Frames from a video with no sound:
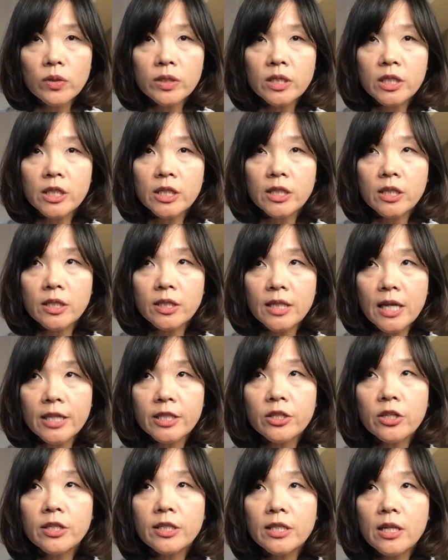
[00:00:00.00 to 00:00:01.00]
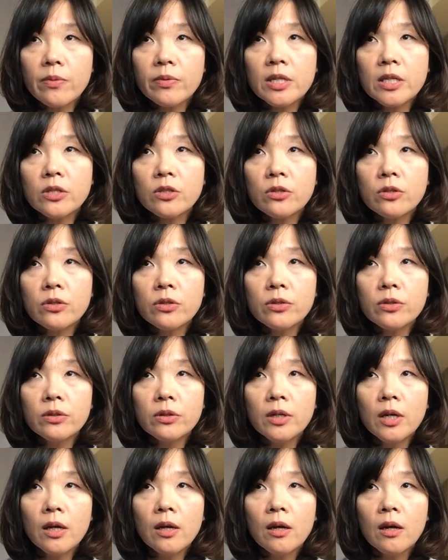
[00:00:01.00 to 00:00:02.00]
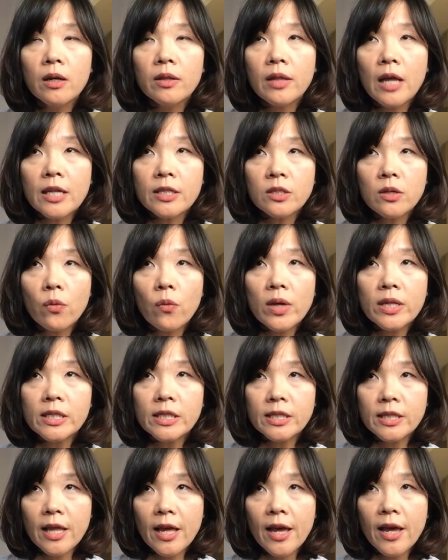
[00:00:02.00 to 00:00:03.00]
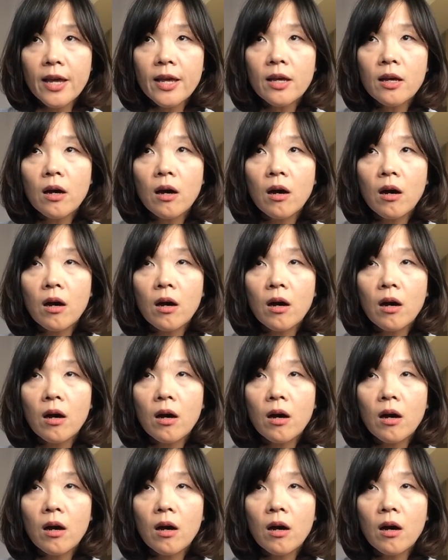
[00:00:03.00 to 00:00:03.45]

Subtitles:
which is the section 72, that's a Wednesday.